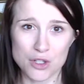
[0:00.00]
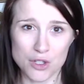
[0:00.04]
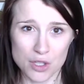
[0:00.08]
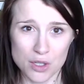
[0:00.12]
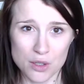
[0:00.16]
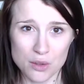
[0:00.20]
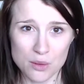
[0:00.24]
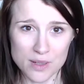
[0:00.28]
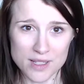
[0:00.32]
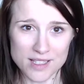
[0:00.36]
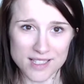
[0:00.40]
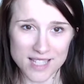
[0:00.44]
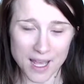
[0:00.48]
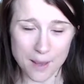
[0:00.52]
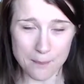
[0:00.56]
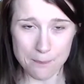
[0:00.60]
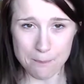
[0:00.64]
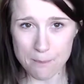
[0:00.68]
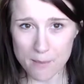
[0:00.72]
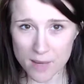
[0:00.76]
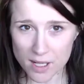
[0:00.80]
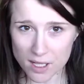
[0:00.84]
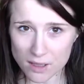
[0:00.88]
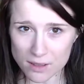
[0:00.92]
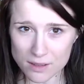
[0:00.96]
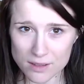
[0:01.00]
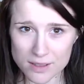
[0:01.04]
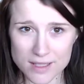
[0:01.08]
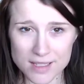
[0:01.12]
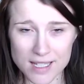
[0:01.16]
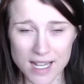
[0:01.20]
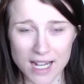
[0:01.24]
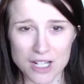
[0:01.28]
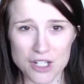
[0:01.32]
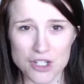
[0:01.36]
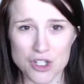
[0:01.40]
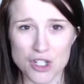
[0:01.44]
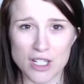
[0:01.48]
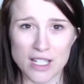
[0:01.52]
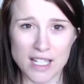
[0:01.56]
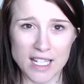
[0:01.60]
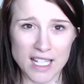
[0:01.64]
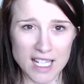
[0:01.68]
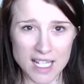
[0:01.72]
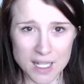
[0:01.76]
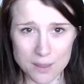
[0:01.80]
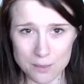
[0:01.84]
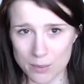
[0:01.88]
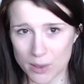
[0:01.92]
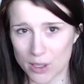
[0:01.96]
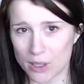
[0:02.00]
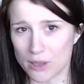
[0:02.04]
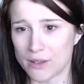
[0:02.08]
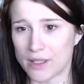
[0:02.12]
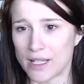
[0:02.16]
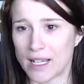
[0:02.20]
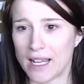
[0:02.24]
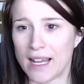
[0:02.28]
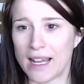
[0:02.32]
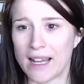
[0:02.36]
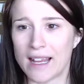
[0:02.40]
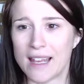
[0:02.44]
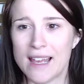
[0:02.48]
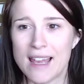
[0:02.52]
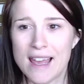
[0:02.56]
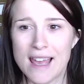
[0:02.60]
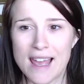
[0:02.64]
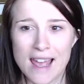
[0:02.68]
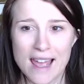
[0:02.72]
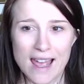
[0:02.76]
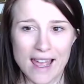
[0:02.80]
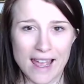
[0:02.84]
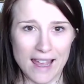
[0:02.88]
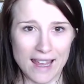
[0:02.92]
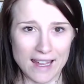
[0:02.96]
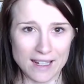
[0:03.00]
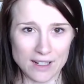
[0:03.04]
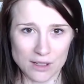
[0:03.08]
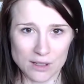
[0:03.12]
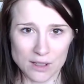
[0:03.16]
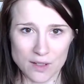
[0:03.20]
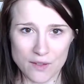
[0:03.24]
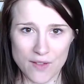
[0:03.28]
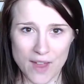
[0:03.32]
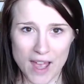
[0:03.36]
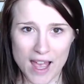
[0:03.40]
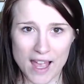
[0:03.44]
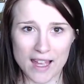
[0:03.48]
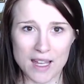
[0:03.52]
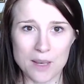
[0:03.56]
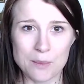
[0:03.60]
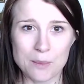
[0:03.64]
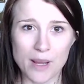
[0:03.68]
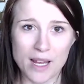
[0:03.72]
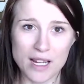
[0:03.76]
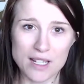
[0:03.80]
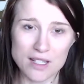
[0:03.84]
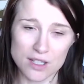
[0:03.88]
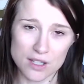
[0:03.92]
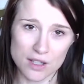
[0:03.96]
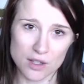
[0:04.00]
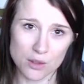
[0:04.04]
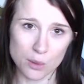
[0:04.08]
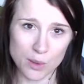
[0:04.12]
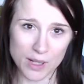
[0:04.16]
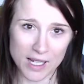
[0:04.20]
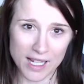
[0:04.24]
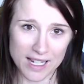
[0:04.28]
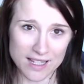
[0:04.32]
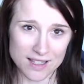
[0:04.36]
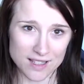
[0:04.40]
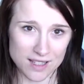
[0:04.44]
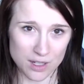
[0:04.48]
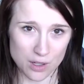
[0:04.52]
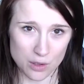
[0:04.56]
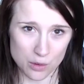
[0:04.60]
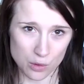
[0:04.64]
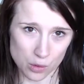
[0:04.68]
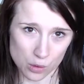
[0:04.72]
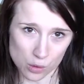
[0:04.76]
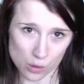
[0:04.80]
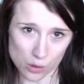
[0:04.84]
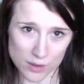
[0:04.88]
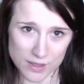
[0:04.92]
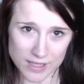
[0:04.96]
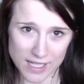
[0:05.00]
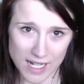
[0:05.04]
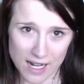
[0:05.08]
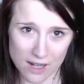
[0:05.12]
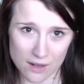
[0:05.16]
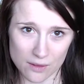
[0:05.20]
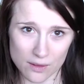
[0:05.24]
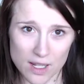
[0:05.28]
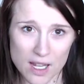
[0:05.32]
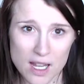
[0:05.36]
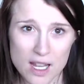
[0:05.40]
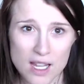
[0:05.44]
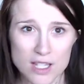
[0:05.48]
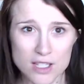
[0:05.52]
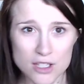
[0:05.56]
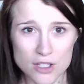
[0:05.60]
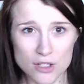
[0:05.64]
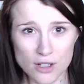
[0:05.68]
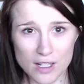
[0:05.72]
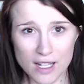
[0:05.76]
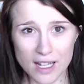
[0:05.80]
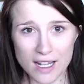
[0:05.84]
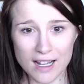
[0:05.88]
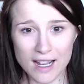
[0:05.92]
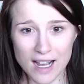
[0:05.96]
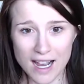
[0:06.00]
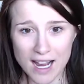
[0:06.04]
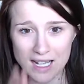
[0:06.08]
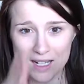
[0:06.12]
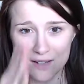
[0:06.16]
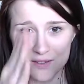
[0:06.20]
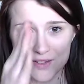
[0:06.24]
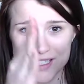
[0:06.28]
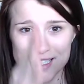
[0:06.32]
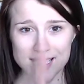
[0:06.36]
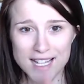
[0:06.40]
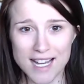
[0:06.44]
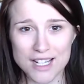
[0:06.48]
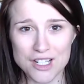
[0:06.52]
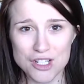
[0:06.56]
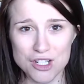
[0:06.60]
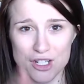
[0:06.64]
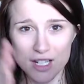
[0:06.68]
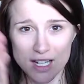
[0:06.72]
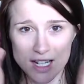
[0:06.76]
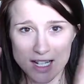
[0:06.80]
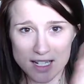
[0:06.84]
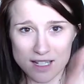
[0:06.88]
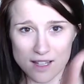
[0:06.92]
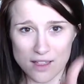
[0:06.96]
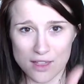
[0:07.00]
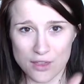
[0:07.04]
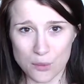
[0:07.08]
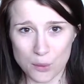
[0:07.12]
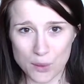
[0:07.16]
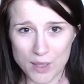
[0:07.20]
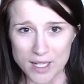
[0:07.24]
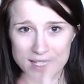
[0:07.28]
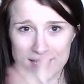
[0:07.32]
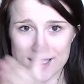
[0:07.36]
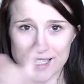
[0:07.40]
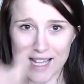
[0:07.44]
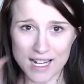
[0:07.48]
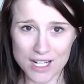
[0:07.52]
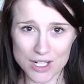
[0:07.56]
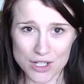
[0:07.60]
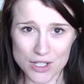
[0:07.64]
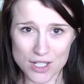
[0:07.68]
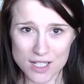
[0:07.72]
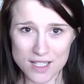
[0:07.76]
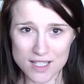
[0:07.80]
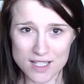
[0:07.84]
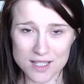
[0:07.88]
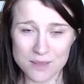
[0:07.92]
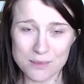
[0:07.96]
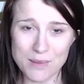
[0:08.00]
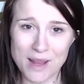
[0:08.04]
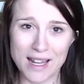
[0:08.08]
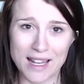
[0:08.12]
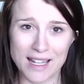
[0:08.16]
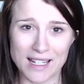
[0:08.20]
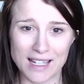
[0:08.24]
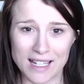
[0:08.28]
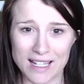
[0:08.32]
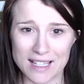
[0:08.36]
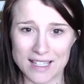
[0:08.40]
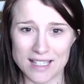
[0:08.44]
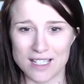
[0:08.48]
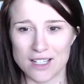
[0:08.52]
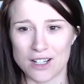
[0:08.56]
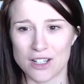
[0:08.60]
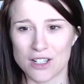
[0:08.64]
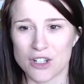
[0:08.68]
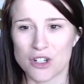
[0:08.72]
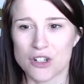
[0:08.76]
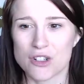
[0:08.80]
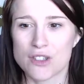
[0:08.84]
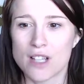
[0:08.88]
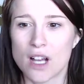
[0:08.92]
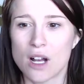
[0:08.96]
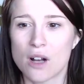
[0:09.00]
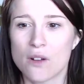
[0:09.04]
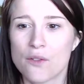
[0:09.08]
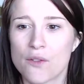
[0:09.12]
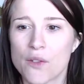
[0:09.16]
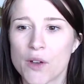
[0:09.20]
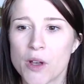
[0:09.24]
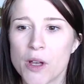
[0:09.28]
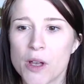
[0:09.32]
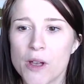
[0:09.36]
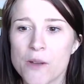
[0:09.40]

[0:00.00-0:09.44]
2 is that middle section, heat building, and all of that, and page 3 is the cool down. So you can kind of section it into 3 sections to make it easy on yourself.